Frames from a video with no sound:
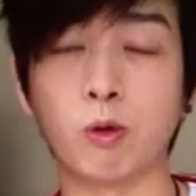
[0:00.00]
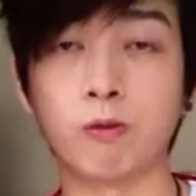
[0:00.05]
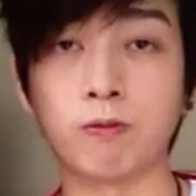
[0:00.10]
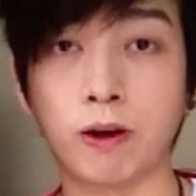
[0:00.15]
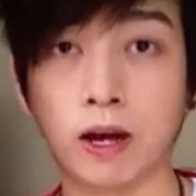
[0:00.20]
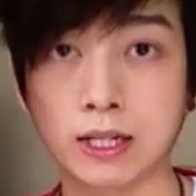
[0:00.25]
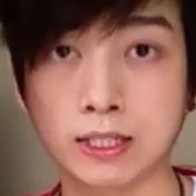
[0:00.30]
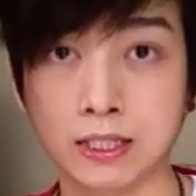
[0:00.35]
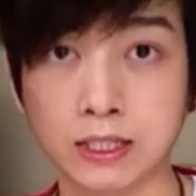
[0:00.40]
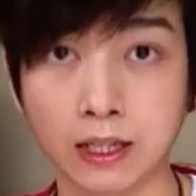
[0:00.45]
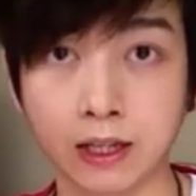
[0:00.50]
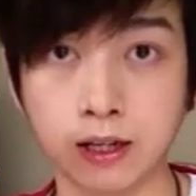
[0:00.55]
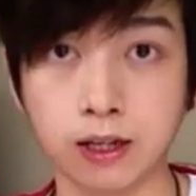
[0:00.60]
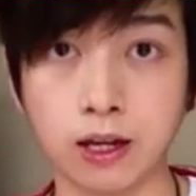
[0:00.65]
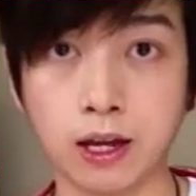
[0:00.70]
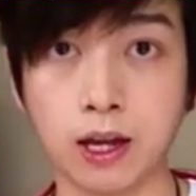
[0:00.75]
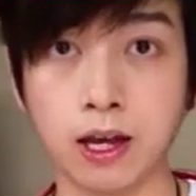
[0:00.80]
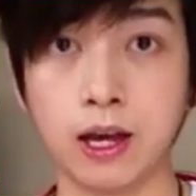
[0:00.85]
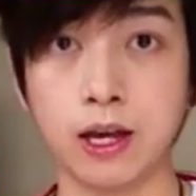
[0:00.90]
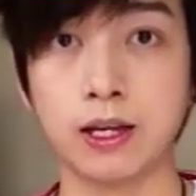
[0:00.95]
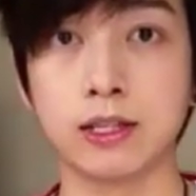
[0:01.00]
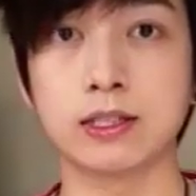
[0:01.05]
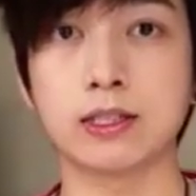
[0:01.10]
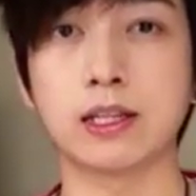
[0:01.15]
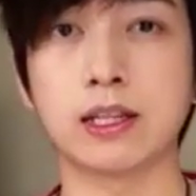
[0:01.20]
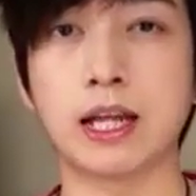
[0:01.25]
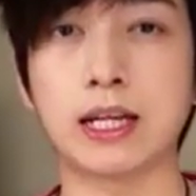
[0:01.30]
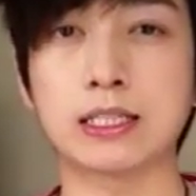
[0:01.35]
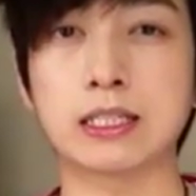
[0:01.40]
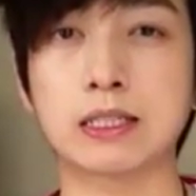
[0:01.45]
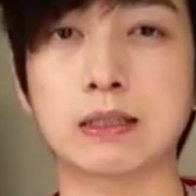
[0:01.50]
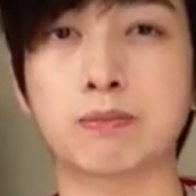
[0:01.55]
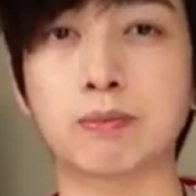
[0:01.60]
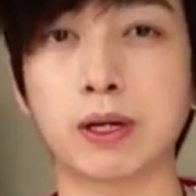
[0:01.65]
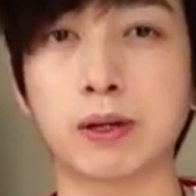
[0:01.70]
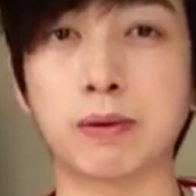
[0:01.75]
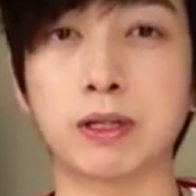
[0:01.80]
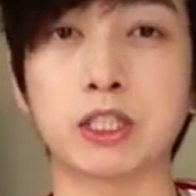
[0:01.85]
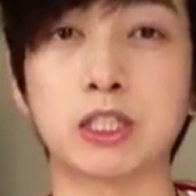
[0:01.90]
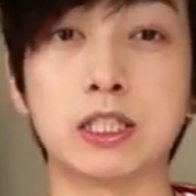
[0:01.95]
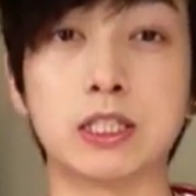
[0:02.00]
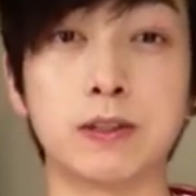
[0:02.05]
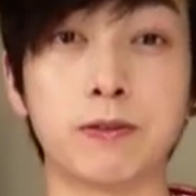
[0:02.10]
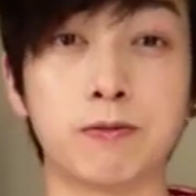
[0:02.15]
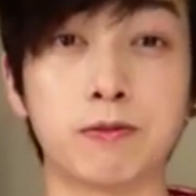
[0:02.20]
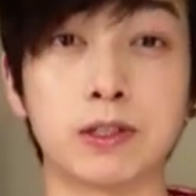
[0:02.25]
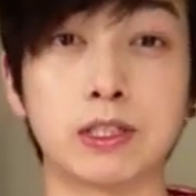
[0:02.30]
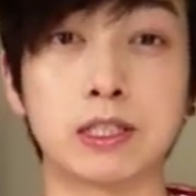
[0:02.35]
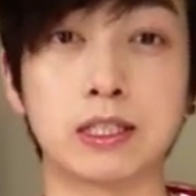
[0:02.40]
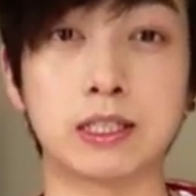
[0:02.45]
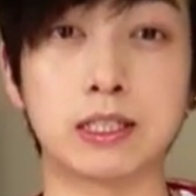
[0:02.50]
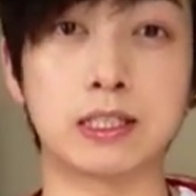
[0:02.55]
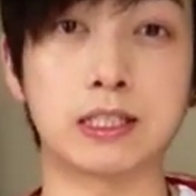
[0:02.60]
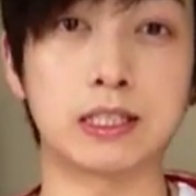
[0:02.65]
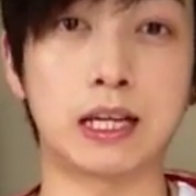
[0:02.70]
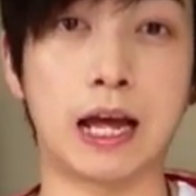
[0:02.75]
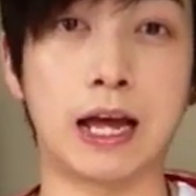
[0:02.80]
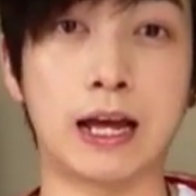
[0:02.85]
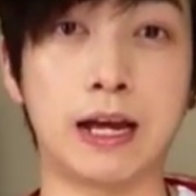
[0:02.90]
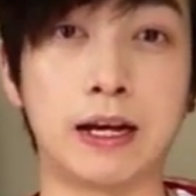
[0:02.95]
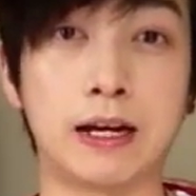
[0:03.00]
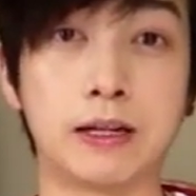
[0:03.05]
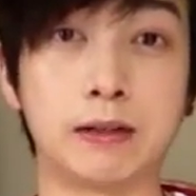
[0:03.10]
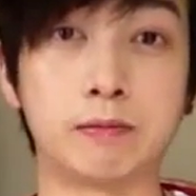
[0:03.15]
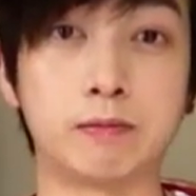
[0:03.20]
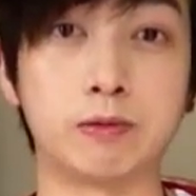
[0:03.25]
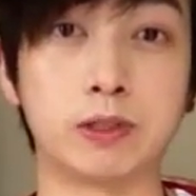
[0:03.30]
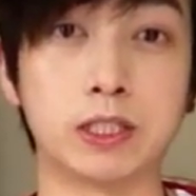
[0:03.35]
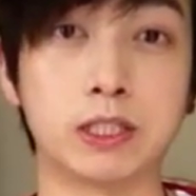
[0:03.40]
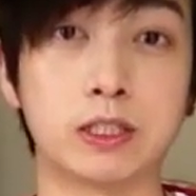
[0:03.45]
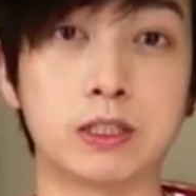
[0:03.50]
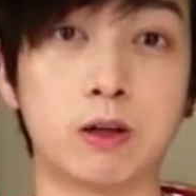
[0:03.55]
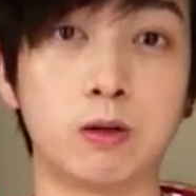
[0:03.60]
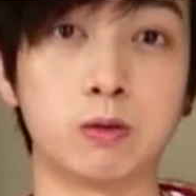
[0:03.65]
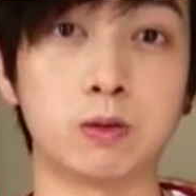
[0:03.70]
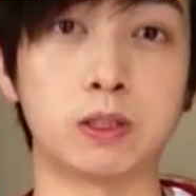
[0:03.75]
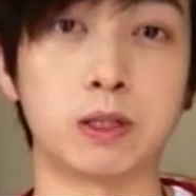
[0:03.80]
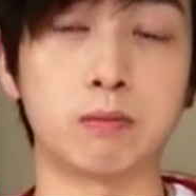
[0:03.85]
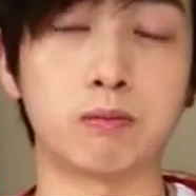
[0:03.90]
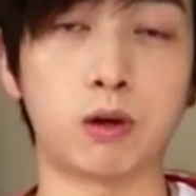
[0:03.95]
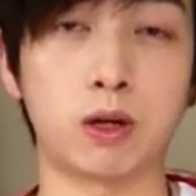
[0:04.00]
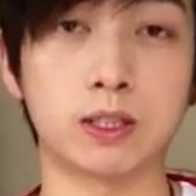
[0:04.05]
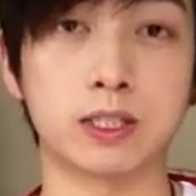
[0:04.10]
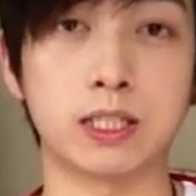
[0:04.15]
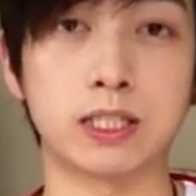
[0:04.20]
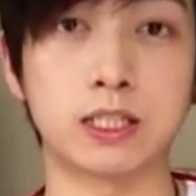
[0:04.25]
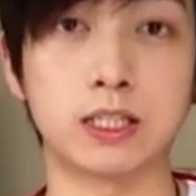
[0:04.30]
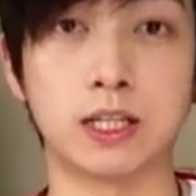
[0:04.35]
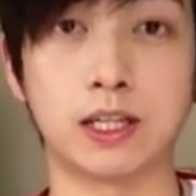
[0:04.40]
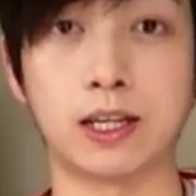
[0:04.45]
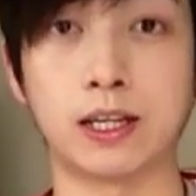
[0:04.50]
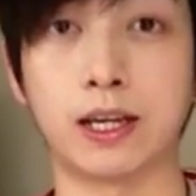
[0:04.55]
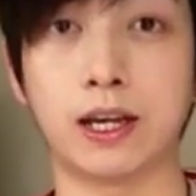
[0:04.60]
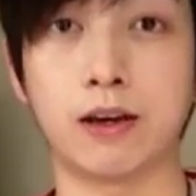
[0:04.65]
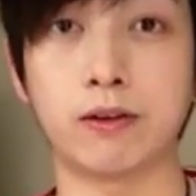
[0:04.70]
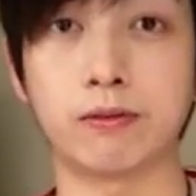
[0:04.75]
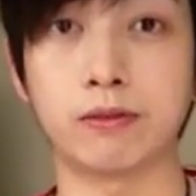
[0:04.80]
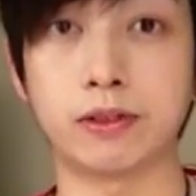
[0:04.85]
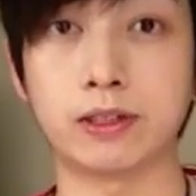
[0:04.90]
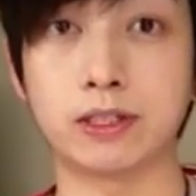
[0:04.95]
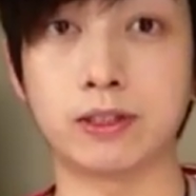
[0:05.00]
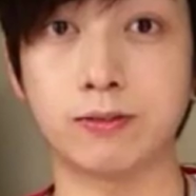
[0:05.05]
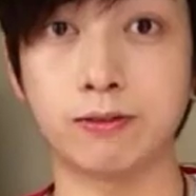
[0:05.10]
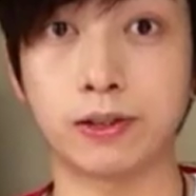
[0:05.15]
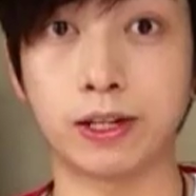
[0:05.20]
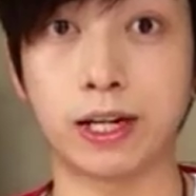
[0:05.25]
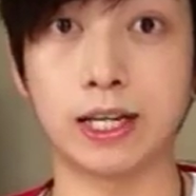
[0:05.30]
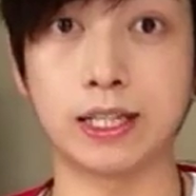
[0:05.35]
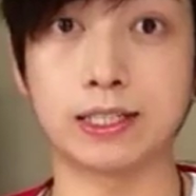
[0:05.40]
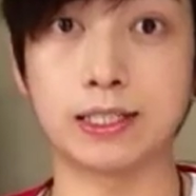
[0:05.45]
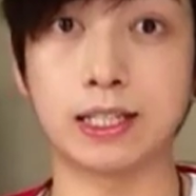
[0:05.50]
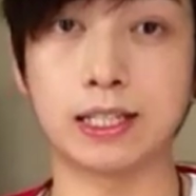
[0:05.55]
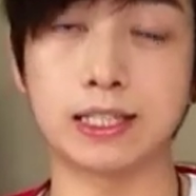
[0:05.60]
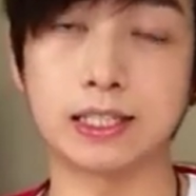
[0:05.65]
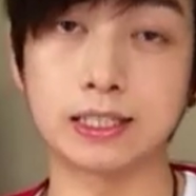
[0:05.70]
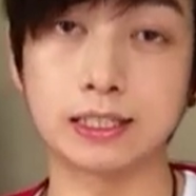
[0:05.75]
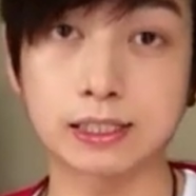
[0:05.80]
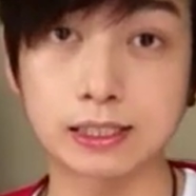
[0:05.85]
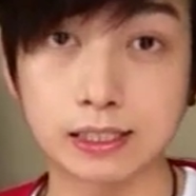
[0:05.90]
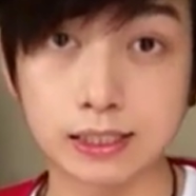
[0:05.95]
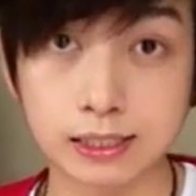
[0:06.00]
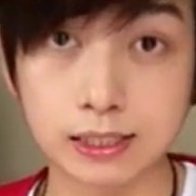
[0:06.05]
more faster. So that's pretty much the different results and process you can get with different heat settings.